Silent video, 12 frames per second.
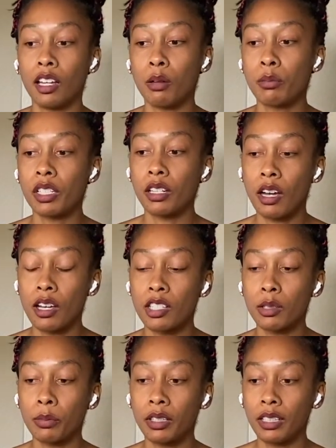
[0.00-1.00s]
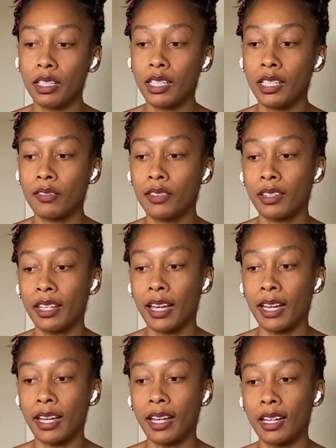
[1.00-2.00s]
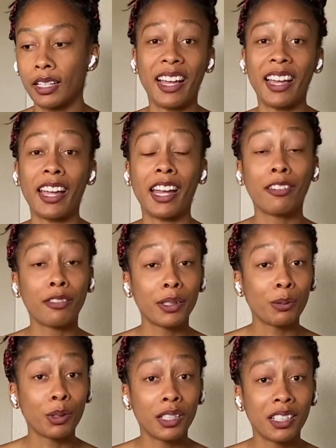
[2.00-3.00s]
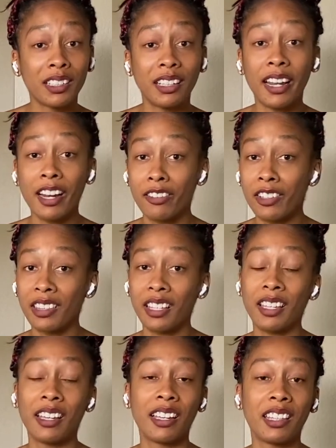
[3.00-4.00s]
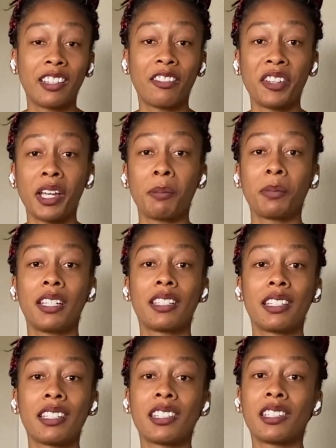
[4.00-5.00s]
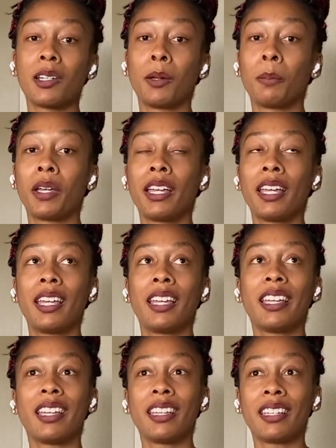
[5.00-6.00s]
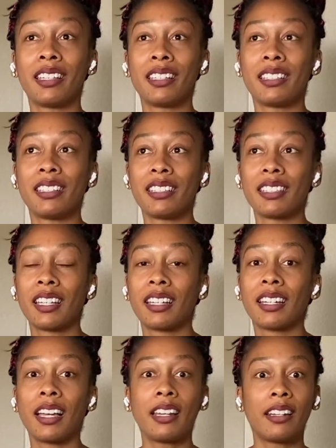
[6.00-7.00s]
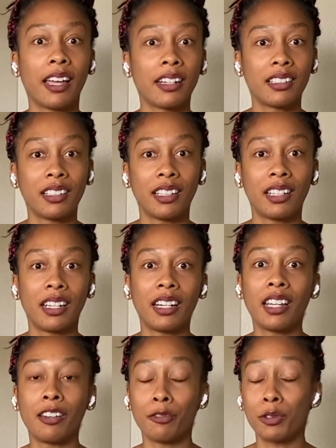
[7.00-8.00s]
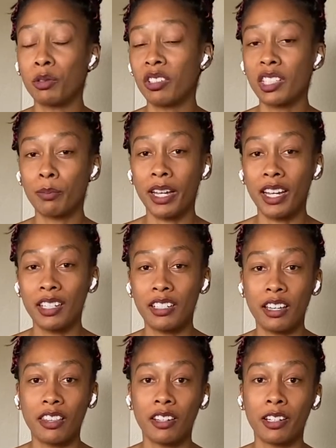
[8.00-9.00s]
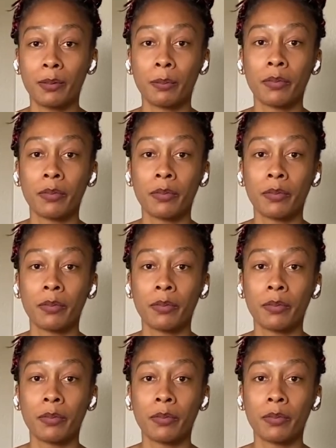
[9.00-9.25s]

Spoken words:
She also believed that everyone and everything in the family system is connected and influenced by each other.